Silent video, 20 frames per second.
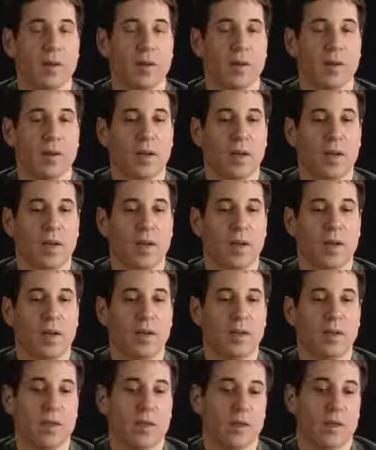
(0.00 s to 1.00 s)
And
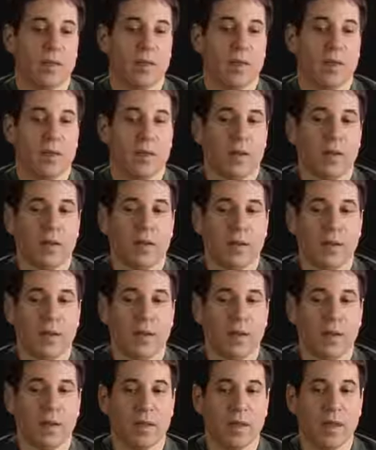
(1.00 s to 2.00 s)
I'd say the
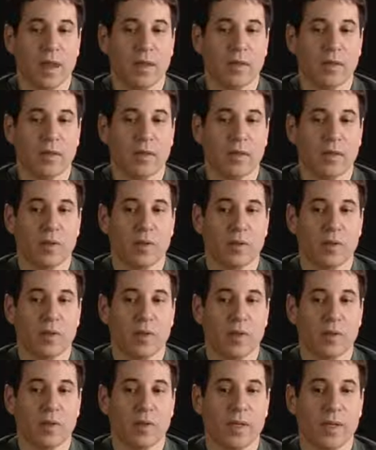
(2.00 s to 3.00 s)
length of the average single is
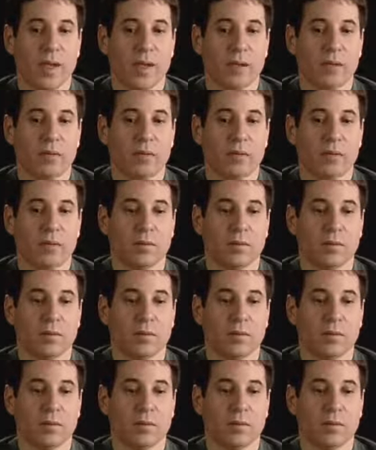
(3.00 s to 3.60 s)
probably now